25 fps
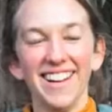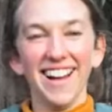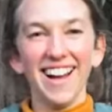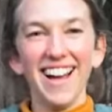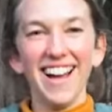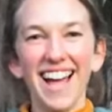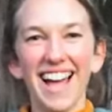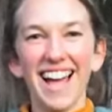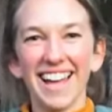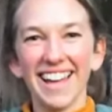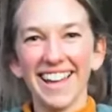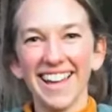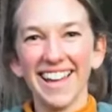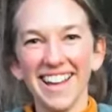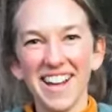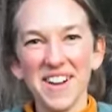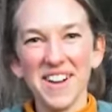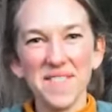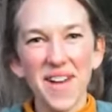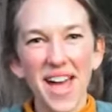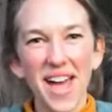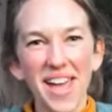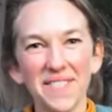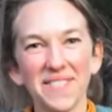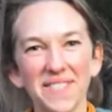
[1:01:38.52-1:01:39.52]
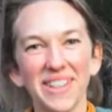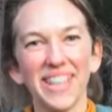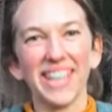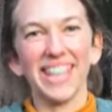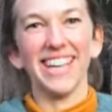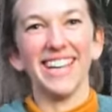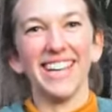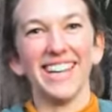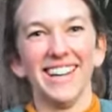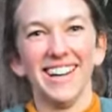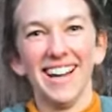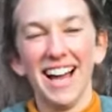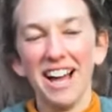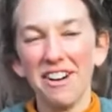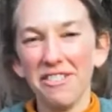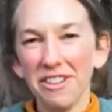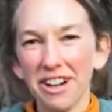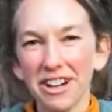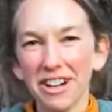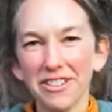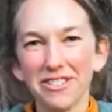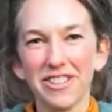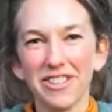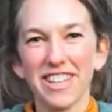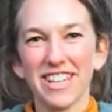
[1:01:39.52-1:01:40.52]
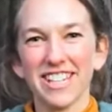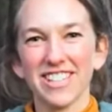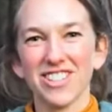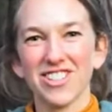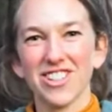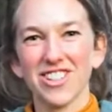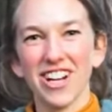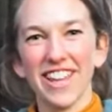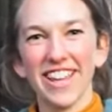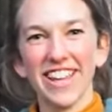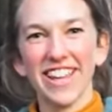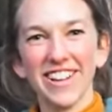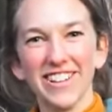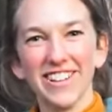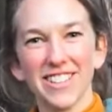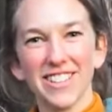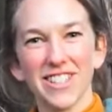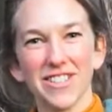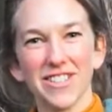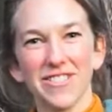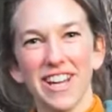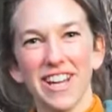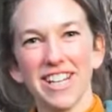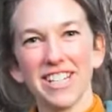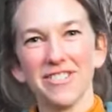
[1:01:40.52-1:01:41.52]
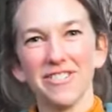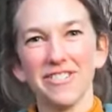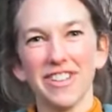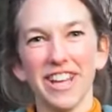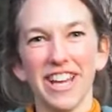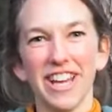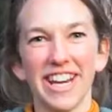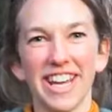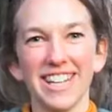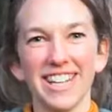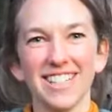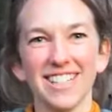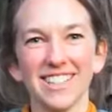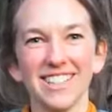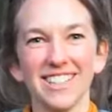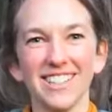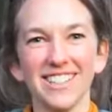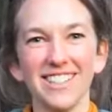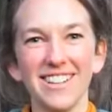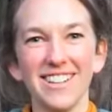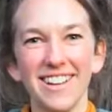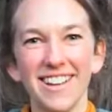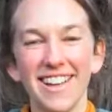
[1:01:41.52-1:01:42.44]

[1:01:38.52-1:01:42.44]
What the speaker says: Hi, I'm Amy. I work for the Australian Conservation Foundation,